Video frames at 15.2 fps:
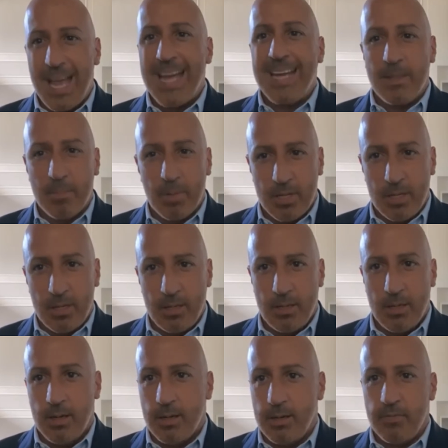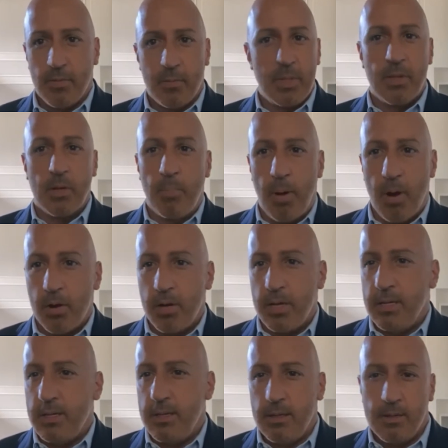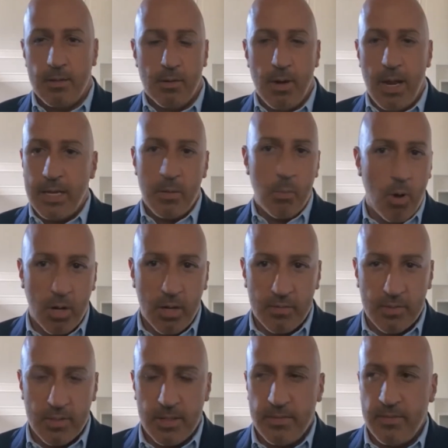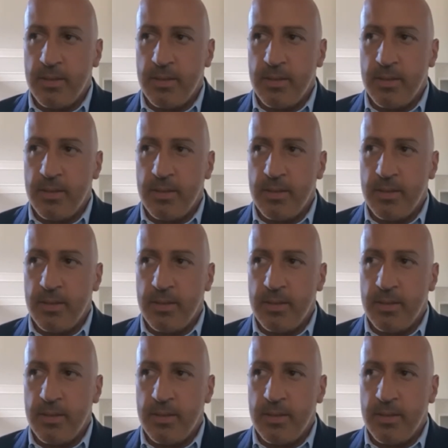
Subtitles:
Anybody from either party or any walk of life.